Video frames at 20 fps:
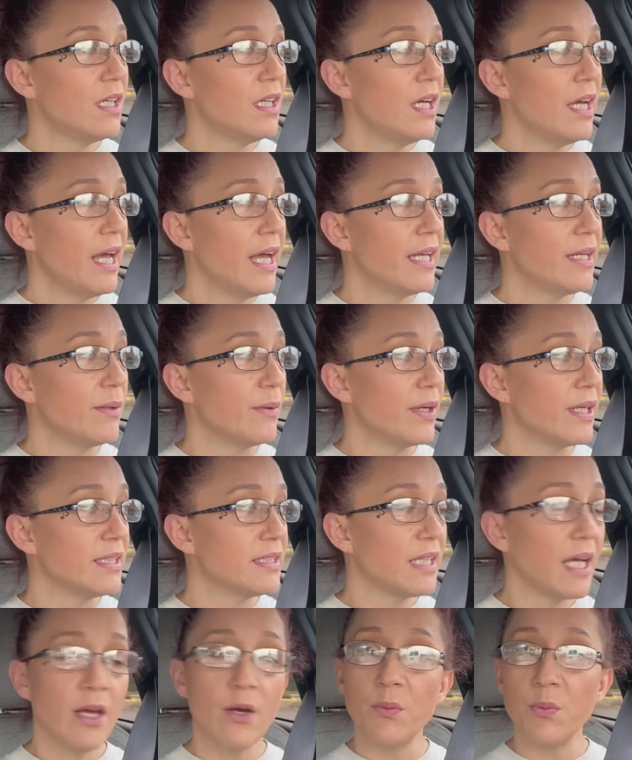anyways,
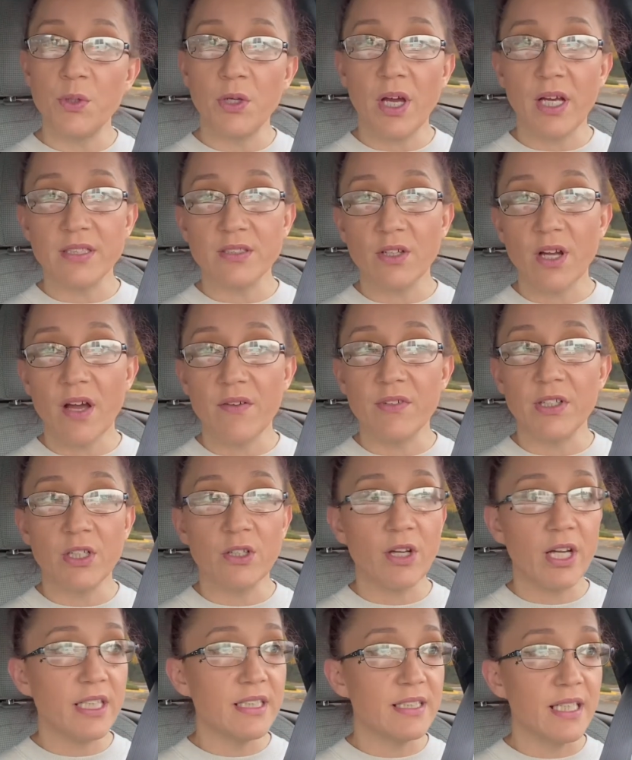I hope you guys are having a
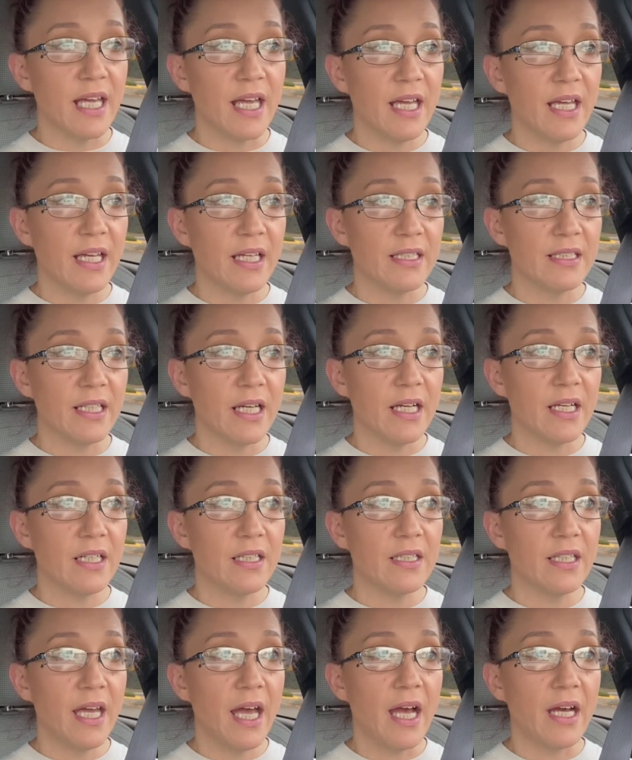great day, and
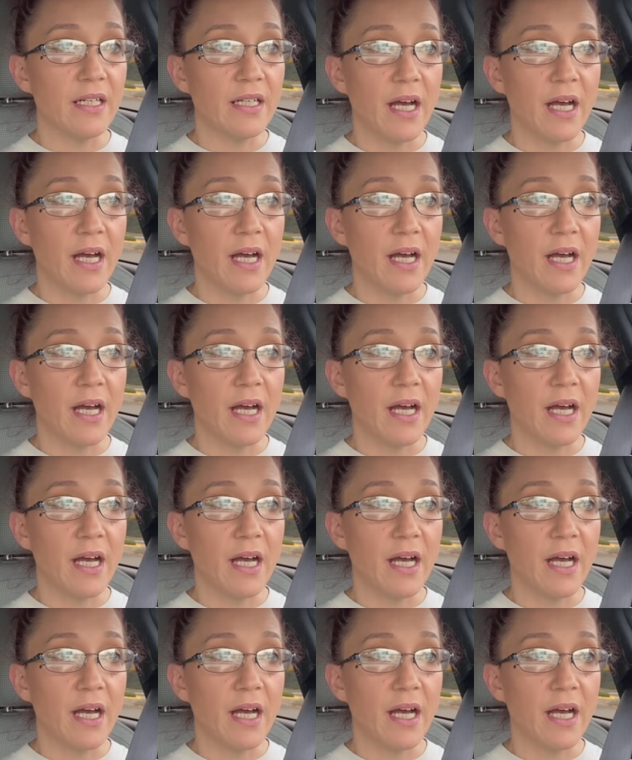yeah,